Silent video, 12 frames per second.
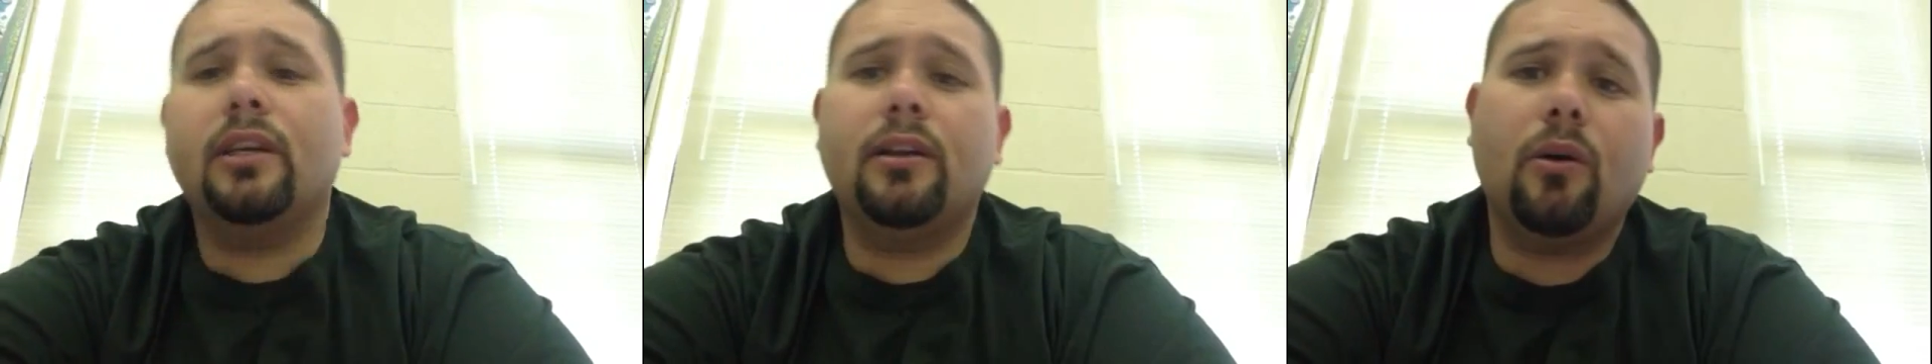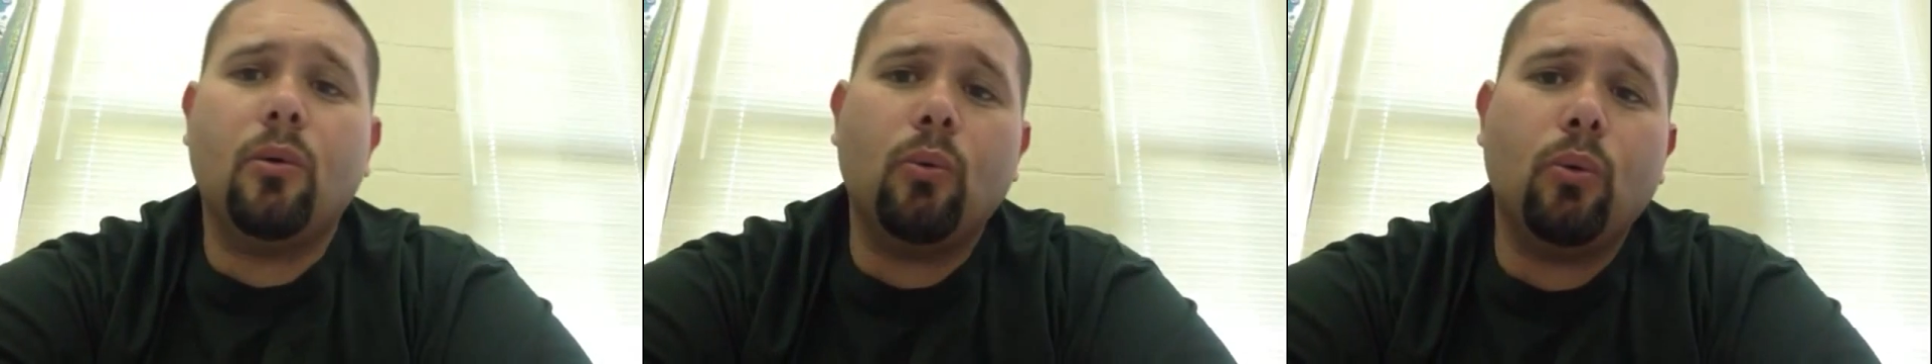
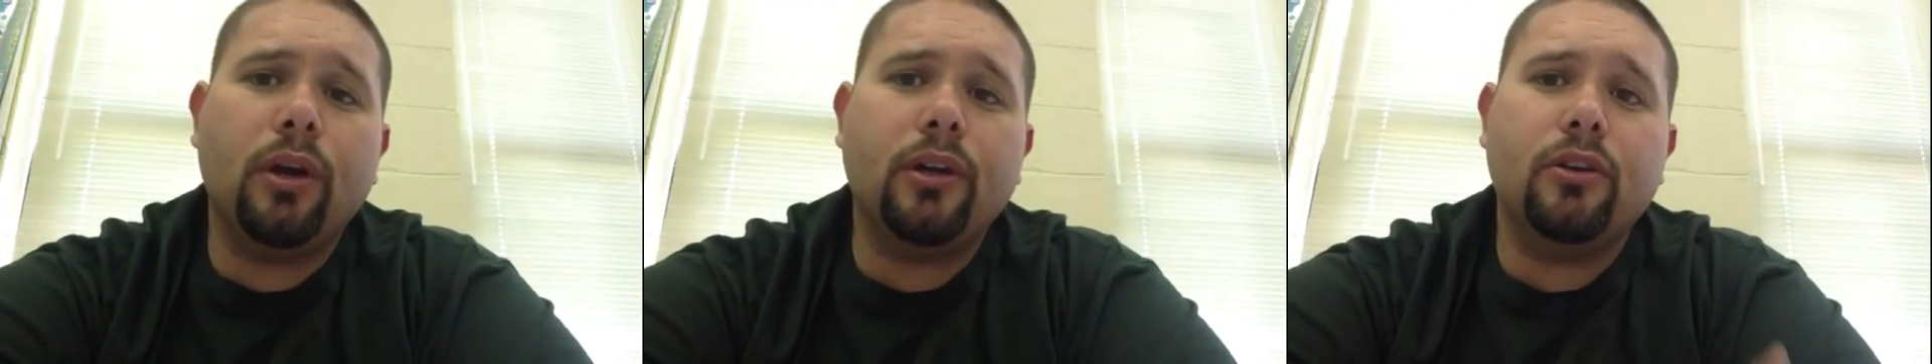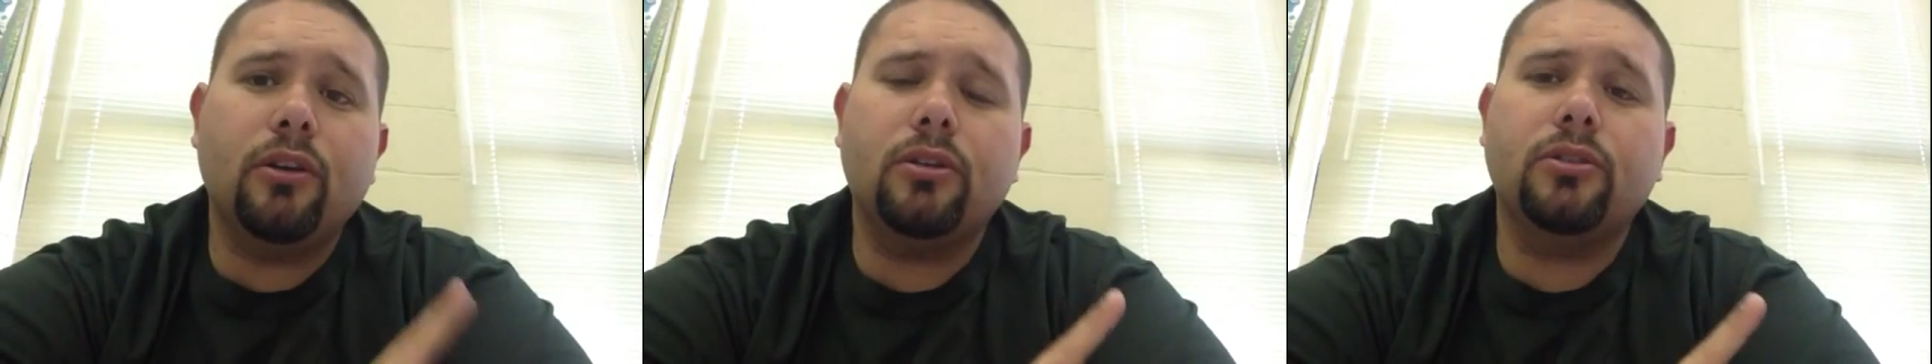in on what
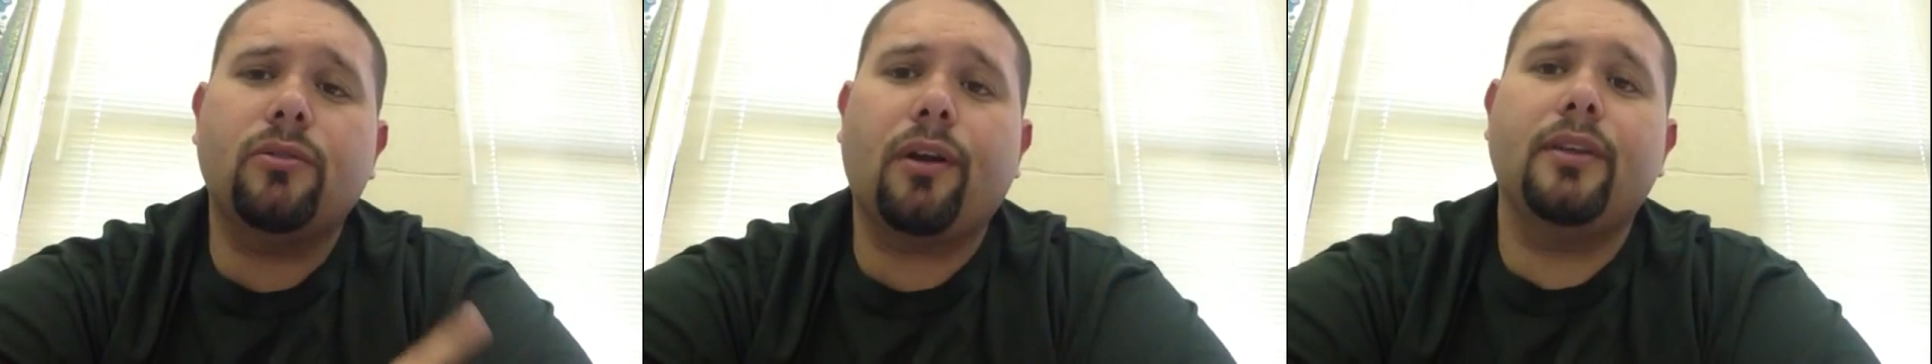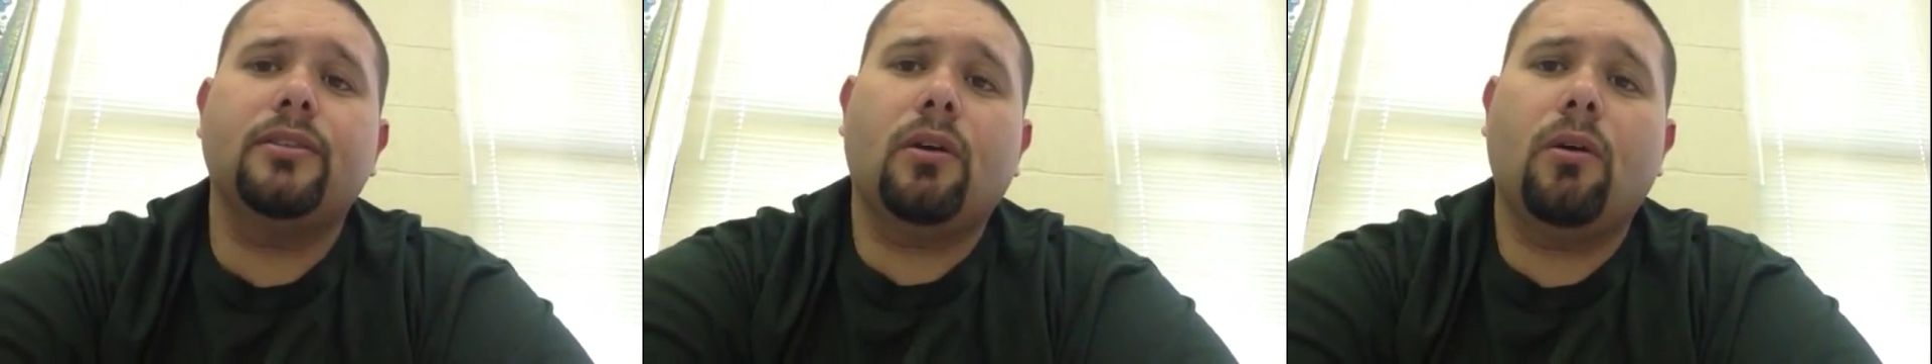your
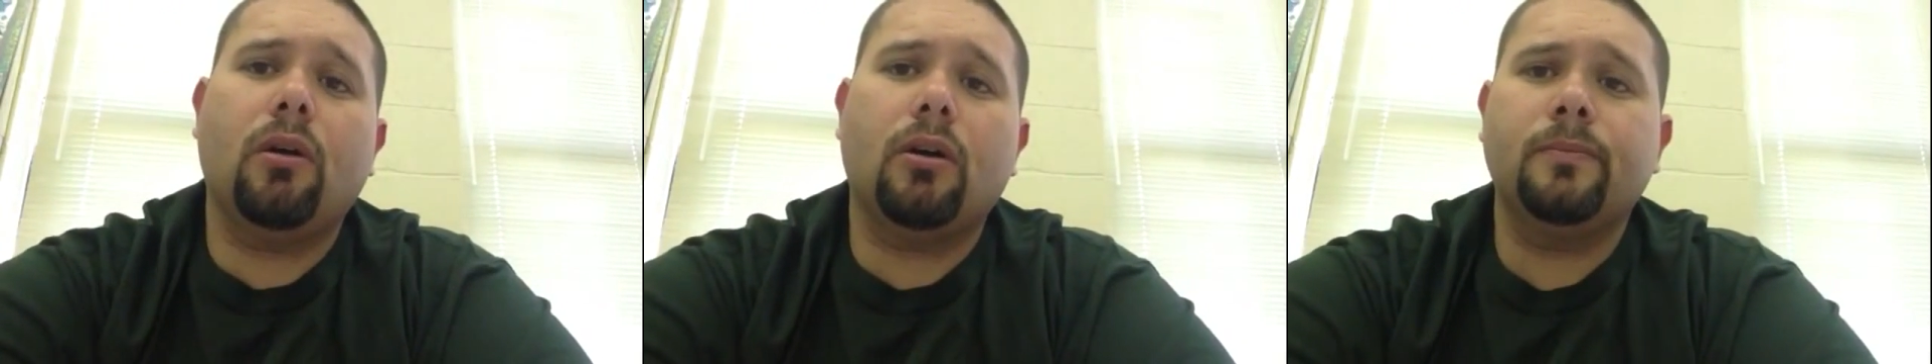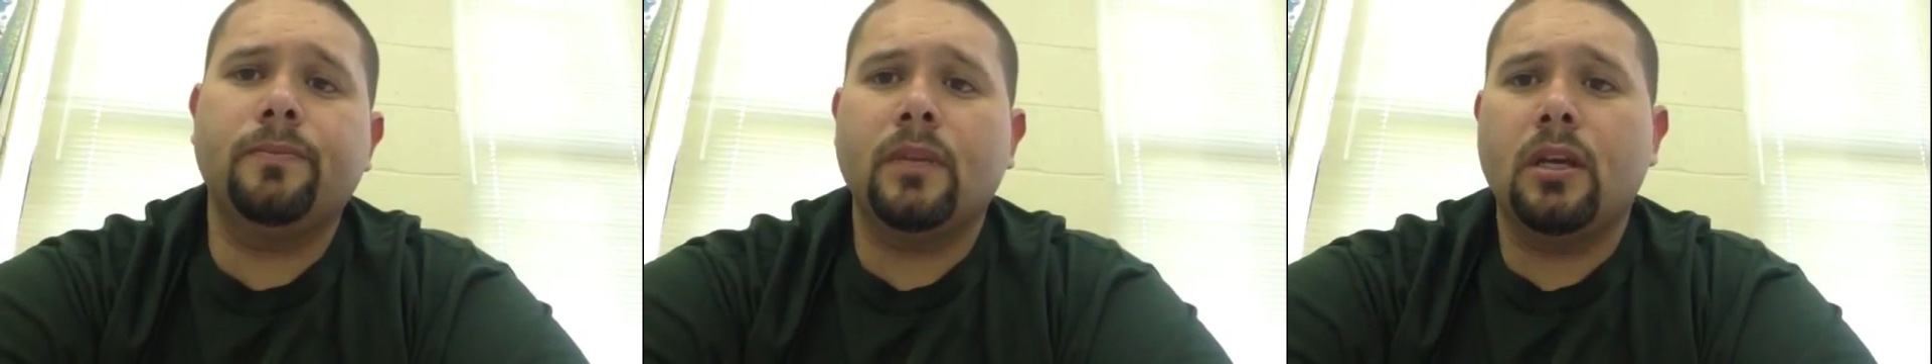strengths are.